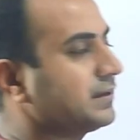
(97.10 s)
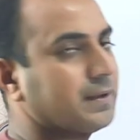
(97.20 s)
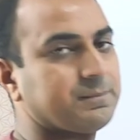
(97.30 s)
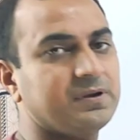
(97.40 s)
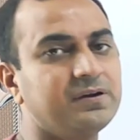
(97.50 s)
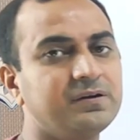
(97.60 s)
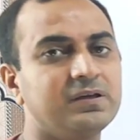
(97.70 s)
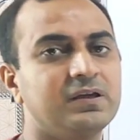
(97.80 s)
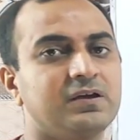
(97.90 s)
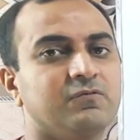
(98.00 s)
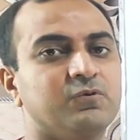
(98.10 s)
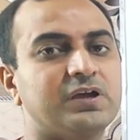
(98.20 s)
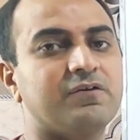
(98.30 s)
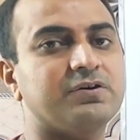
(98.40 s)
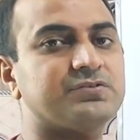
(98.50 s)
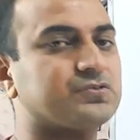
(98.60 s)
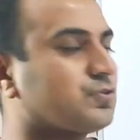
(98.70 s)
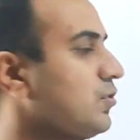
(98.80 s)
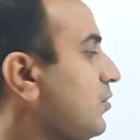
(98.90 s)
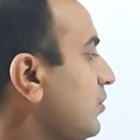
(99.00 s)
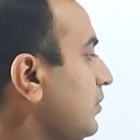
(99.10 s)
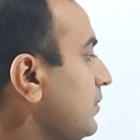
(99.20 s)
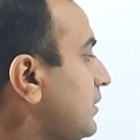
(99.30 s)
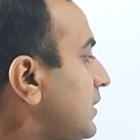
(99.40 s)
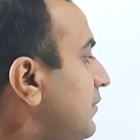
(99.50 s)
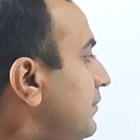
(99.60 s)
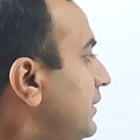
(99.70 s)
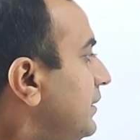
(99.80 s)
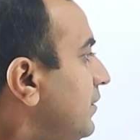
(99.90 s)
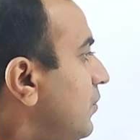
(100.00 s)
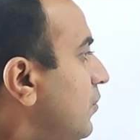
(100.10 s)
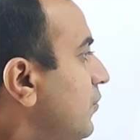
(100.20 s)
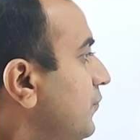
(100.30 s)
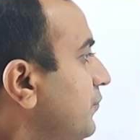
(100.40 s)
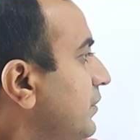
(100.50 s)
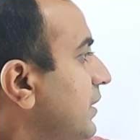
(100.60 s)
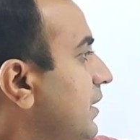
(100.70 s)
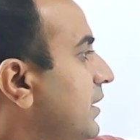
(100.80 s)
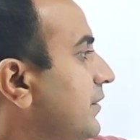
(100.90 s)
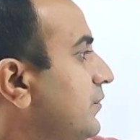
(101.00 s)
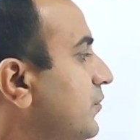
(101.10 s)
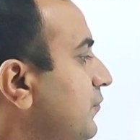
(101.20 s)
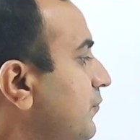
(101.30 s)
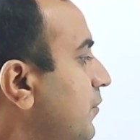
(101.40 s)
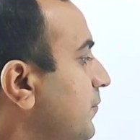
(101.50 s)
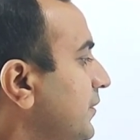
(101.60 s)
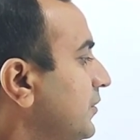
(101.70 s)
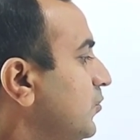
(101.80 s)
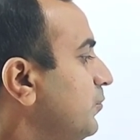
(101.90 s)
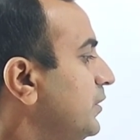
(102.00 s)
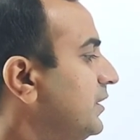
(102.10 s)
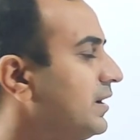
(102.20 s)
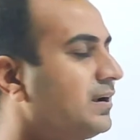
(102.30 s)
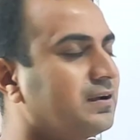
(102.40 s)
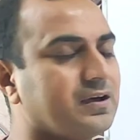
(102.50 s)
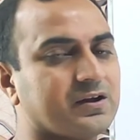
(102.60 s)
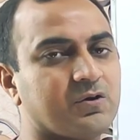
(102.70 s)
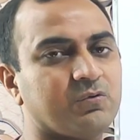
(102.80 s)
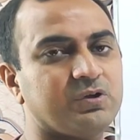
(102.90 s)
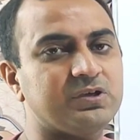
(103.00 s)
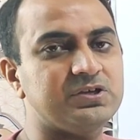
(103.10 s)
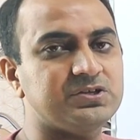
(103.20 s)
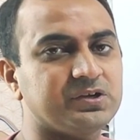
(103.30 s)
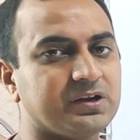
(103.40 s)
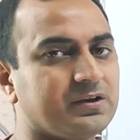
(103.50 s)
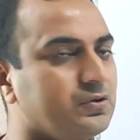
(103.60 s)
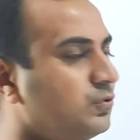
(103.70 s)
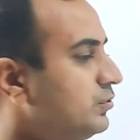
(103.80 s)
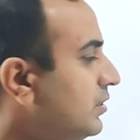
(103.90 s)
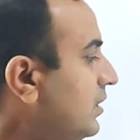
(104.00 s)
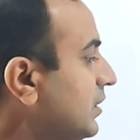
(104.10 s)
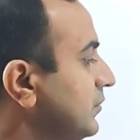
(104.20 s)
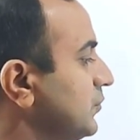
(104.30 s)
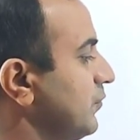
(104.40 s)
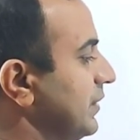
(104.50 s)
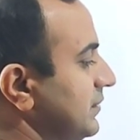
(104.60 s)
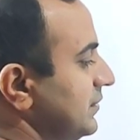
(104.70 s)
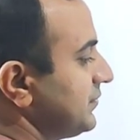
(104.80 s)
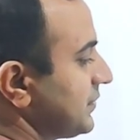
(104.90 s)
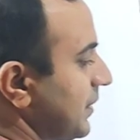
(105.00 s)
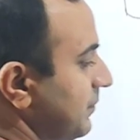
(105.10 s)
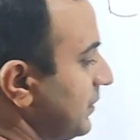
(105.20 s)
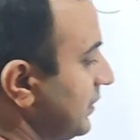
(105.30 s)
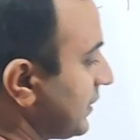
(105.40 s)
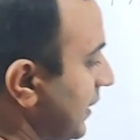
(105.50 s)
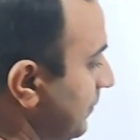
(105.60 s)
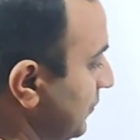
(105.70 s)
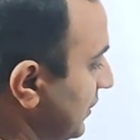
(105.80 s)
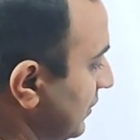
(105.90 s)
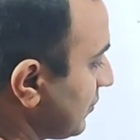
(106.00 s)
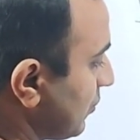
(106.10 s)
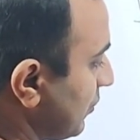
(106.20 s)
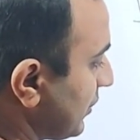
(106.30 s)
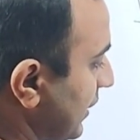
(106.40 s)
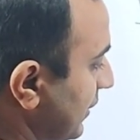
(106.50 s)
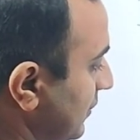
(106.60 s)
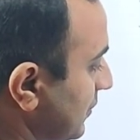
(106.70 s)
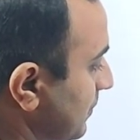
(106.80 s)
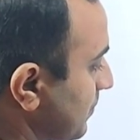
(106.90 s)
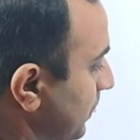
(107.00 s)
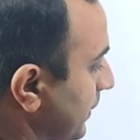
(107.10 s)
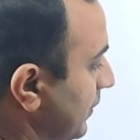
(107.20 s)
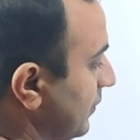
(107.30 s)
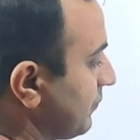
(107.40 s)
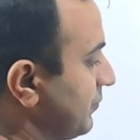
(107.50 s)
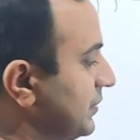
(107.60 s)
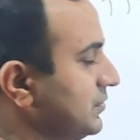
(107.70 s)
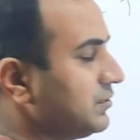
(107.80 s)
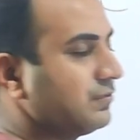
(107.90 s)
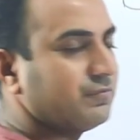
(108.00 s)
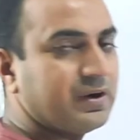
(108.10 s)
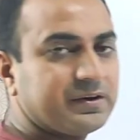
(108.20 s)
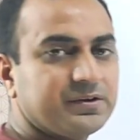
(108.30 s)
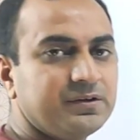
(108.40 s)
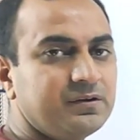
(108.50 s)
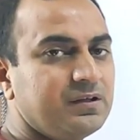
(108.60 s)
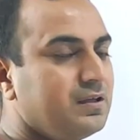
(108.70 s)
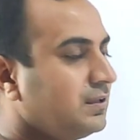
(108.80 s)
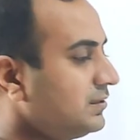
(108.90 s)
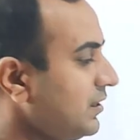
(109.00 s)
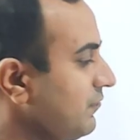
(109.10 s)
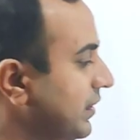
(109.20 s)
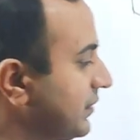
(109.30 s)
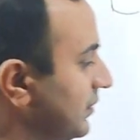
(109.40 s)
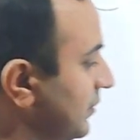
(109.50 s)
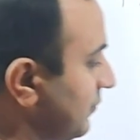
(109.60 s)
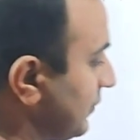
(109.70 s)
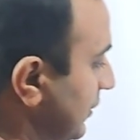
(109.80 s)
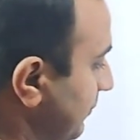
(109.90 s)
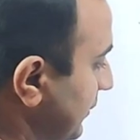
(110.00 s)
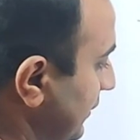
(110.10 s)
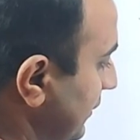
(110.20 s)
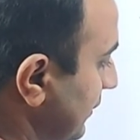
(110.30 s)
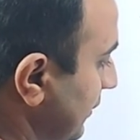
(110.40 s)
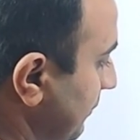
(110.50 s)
a tablet, we have a strong covering of hydrophobic lubricant around each granule. So when this tablet come in contact with water, the water will be